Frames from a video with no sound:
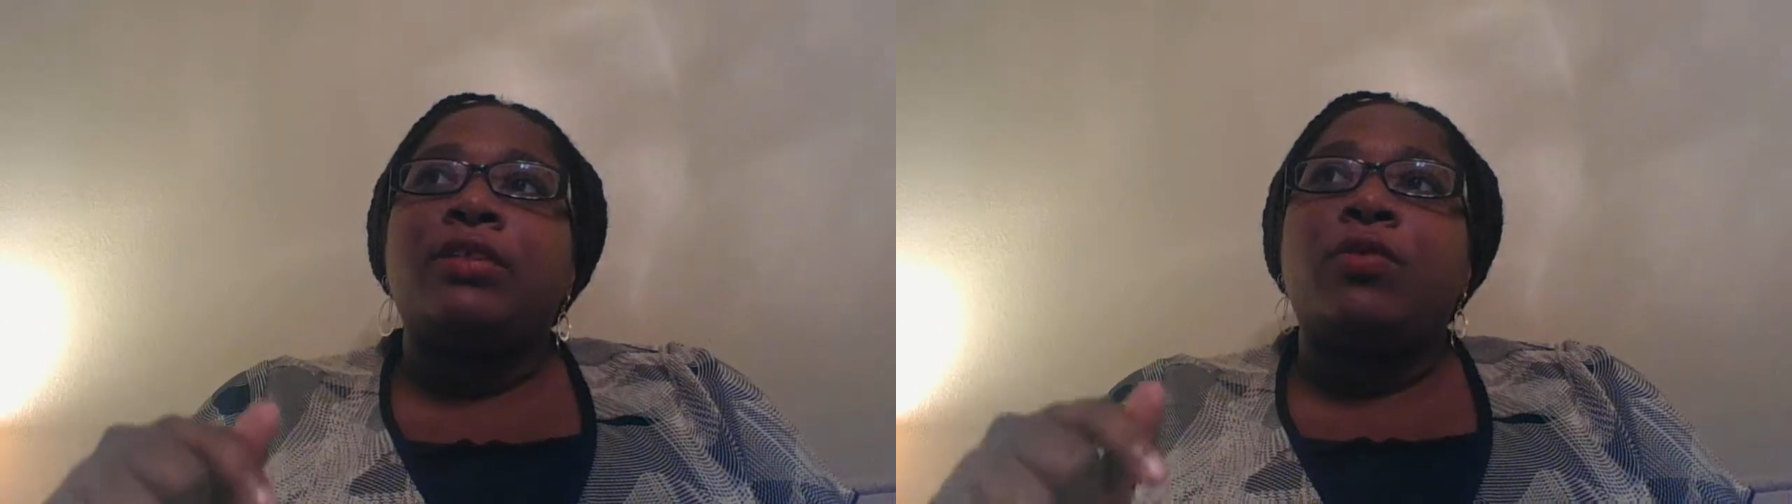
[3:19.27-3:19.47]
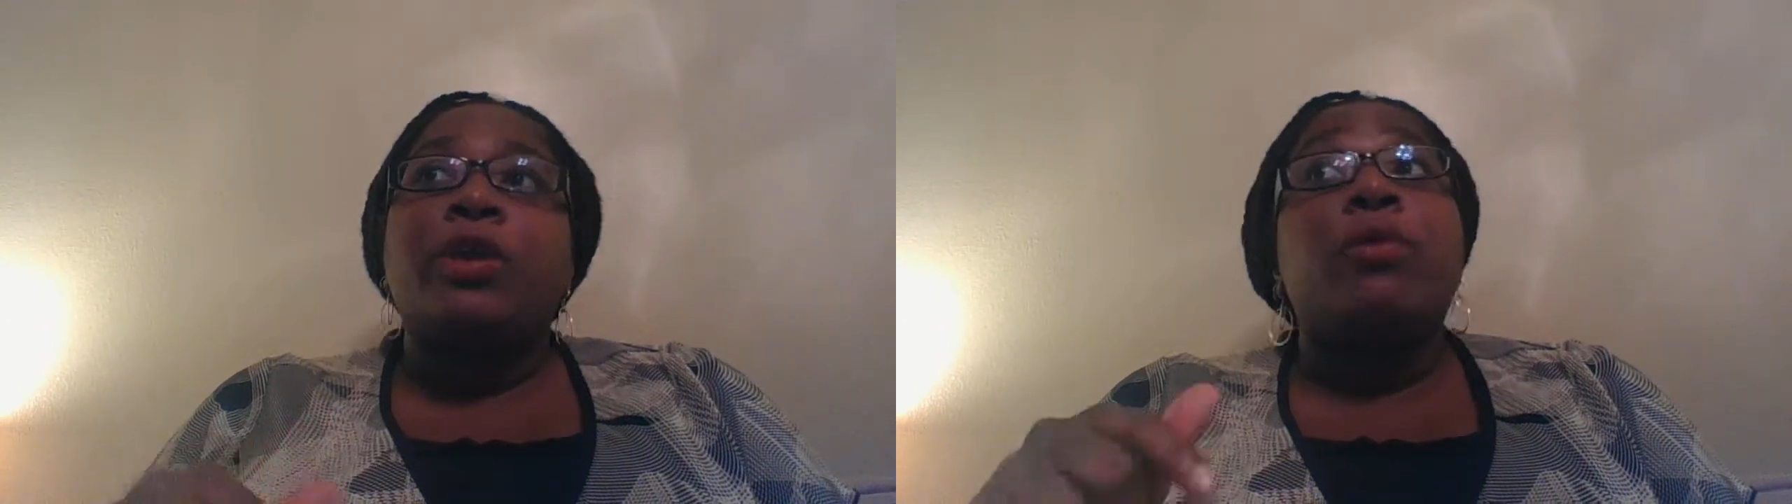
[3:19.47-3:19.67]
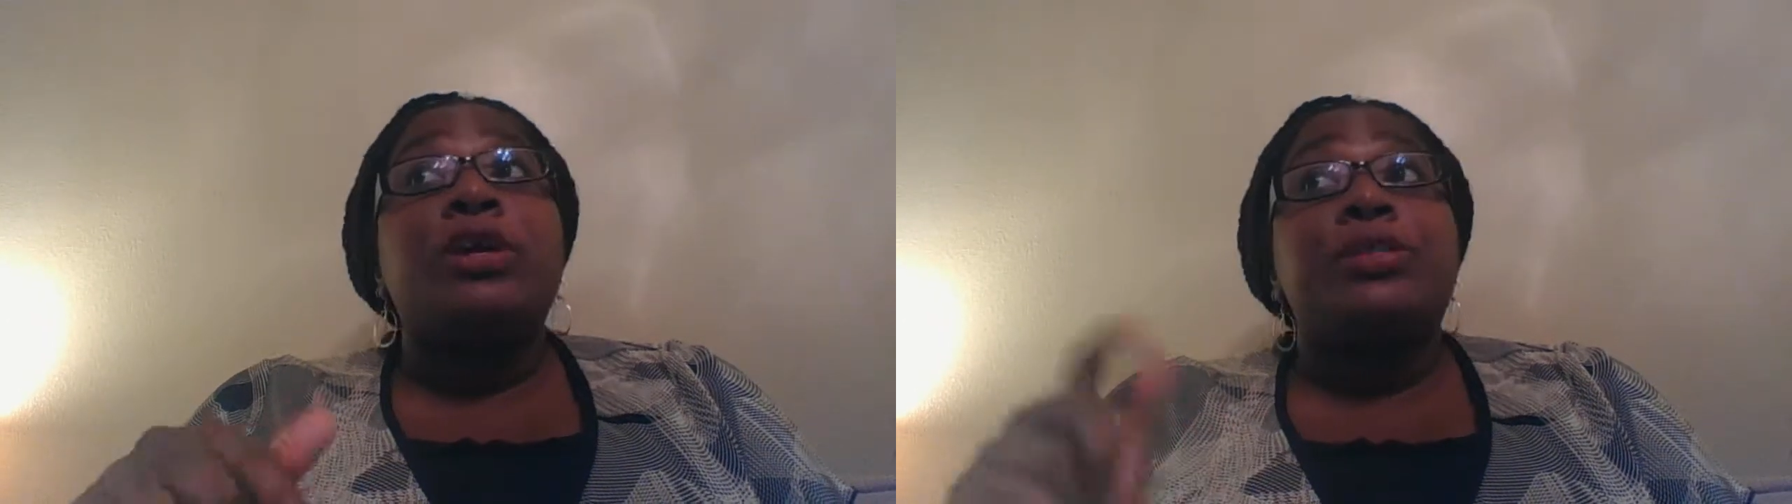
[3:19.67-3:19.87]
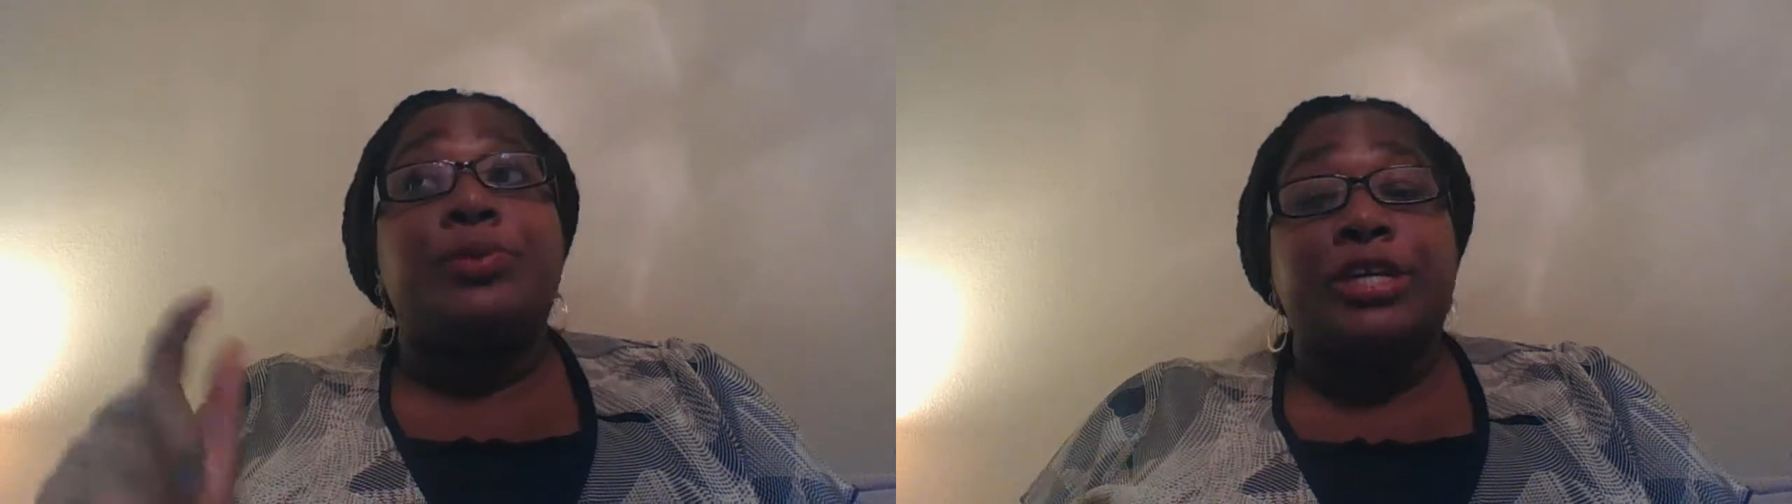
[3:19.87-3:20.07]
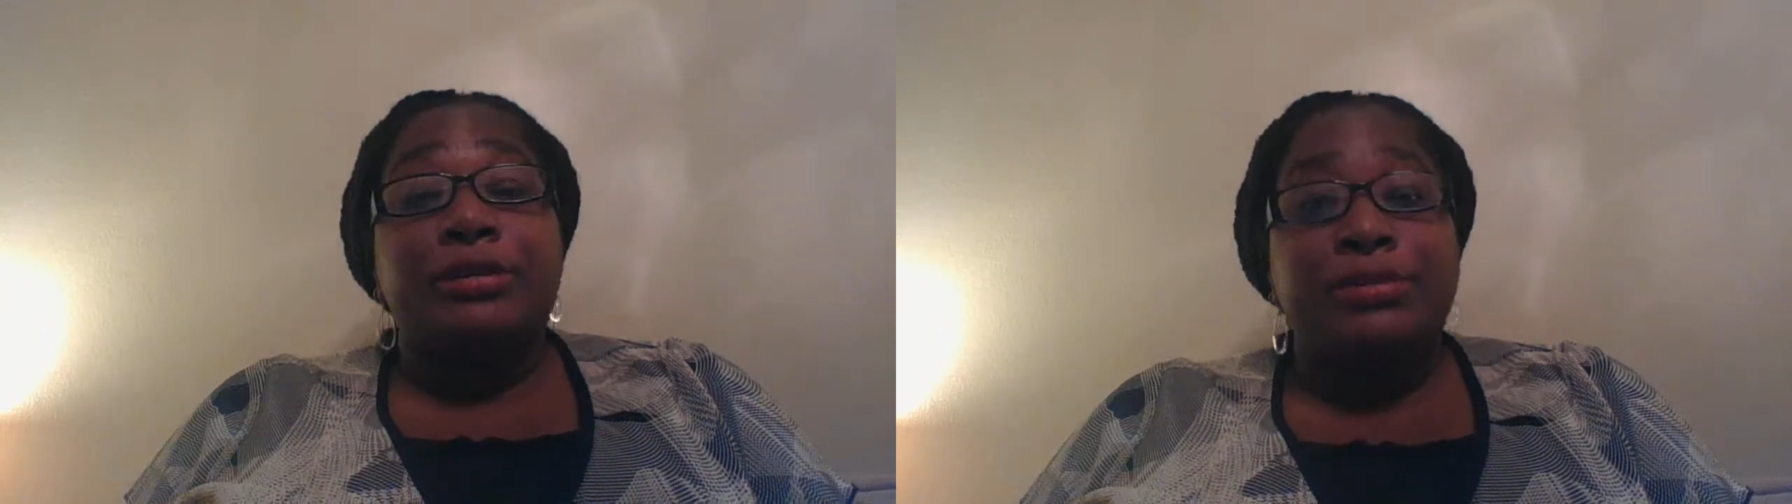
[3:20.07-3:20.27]
week 1's
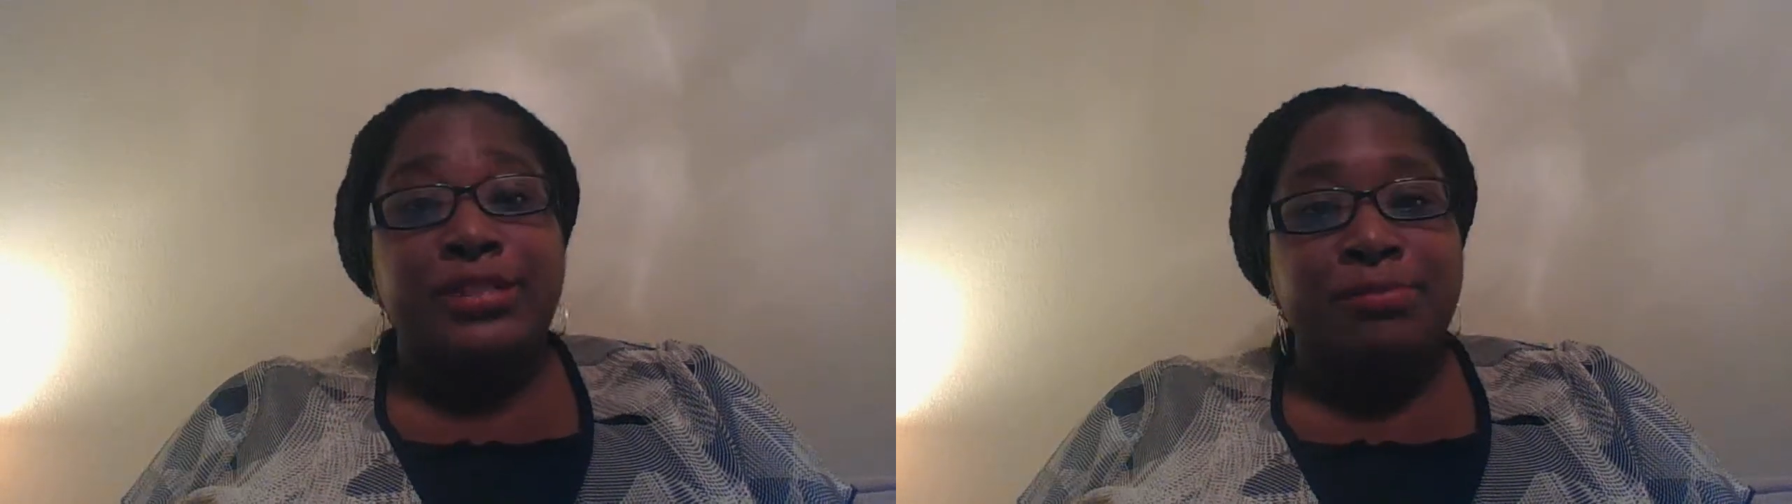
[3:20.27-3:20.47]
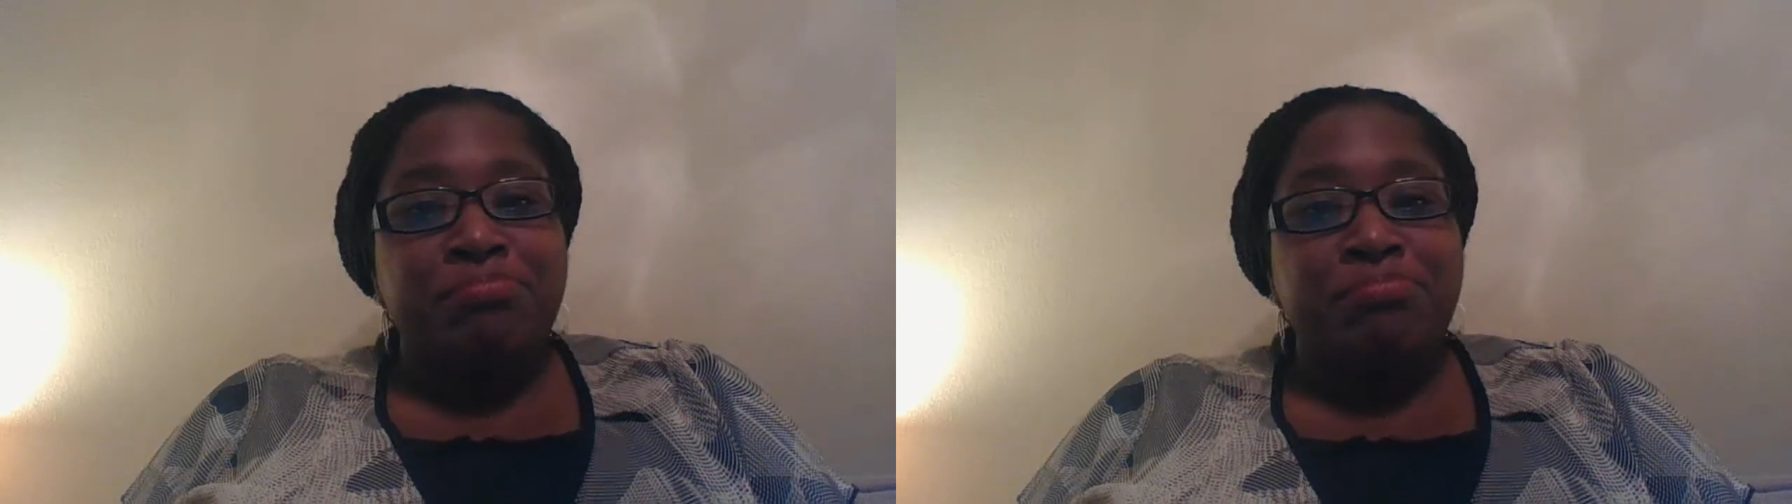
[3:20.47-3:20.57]
readings.